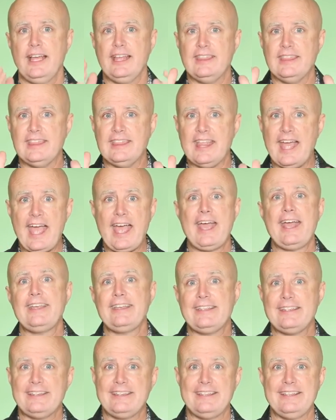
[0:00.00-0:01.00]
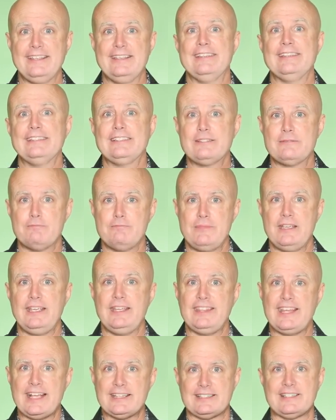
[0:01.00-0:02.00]
And that is
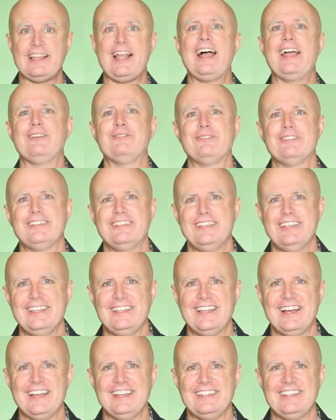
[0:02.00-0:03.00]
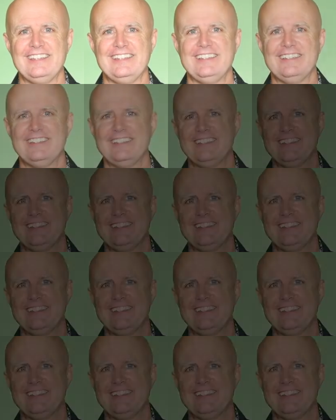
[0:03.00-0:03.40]
me. That's life in 90.